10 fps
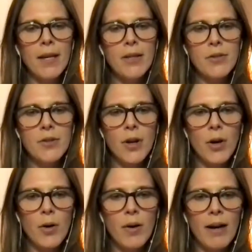
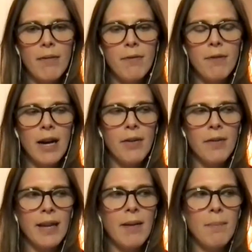So I've
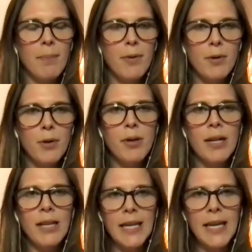found that through
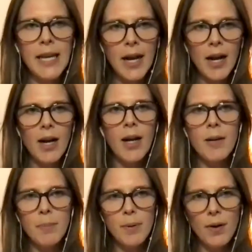cleaning
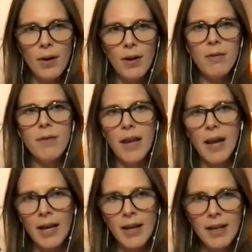up all of
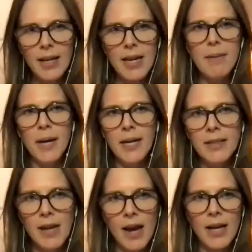that in my
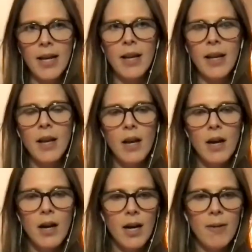diet,
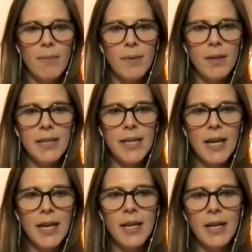
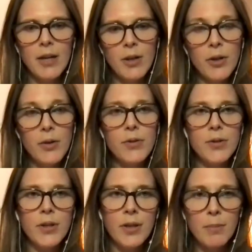getting
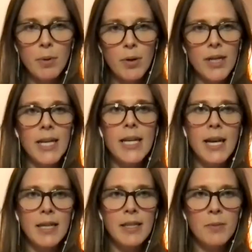closer and more
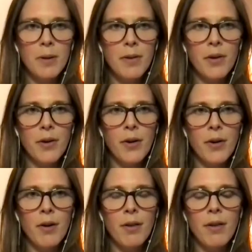connected with the
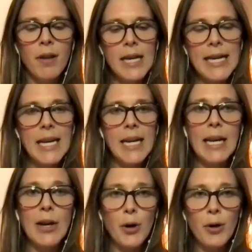earth,
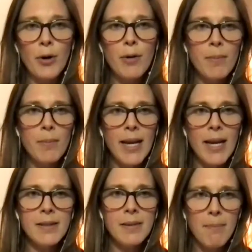eating
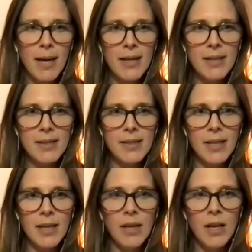earth-based
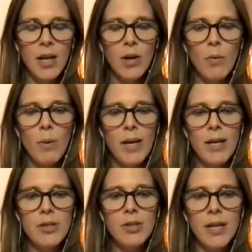medicine,
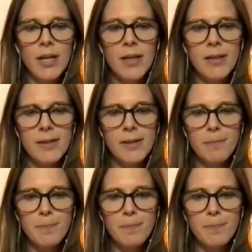which is,